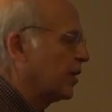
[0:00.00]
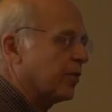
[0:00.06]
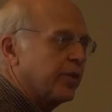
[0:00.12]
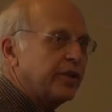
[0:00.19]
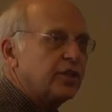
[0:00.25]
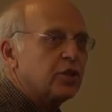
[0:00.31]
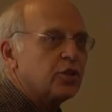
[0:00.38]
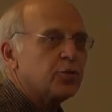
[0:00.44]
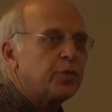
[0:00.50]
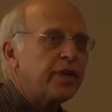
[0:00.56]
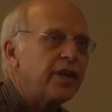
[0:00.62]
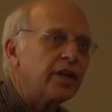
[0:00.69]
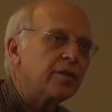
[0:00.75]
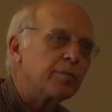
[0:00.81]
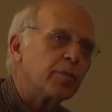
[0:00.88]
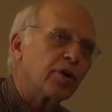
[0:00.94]
at a regents
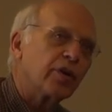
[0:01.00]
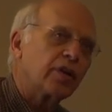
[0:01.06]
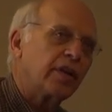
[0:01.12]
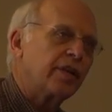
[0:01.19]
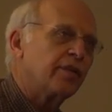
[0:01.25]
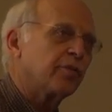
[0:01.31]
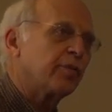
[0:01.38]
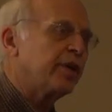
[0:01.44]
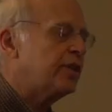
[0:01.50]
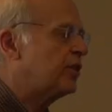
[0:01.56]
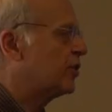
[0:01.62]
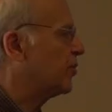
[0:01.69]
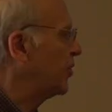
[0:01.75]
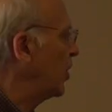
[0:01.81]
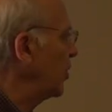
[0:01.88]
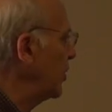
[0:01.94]
meeting in Berkeley, the
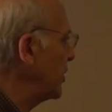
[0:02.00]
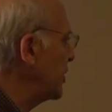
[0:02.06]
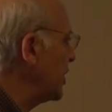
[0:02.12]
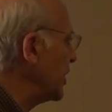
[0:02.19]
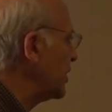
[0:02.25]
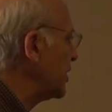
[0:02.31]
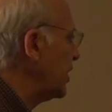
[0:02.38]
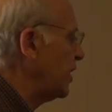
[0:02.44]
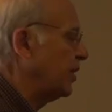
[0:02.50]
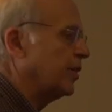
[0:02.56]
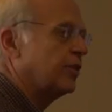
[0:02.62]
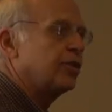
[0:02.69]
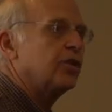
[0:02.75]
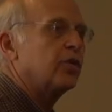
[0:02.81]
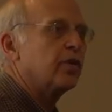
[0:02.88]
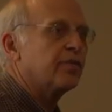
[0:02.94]
regents voted sixteen to
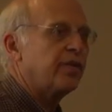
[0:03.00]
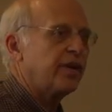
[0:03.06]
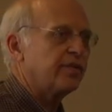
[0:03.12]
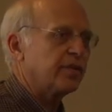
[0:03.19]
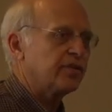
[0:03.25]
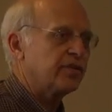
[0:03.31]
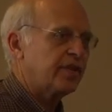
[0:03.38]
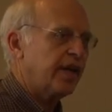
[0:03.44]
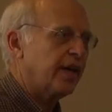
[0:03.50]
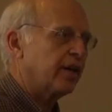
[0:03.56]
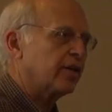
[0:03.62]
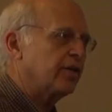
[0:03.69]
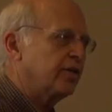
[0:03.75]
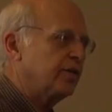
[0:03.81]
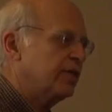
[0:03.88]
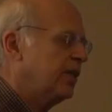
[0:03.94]
two in favor of Santa
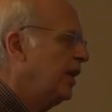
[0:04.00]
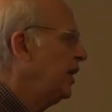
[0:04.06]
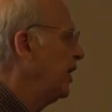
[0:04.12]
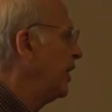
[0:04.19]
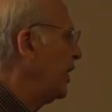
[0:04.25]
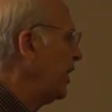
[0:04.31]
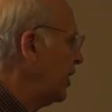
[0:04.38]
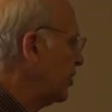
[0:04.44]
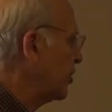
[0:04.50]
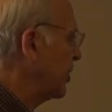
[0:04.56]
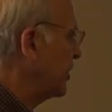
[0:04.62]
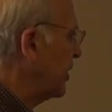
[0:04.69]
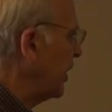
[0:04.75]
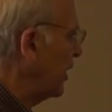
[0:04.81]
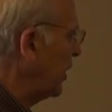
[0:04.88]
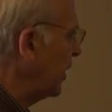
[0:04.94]
Cruz.
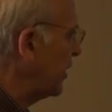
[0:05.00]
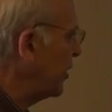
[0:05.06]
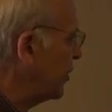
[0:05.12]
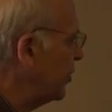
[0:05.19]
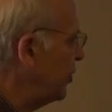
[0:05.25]
Interestingly, the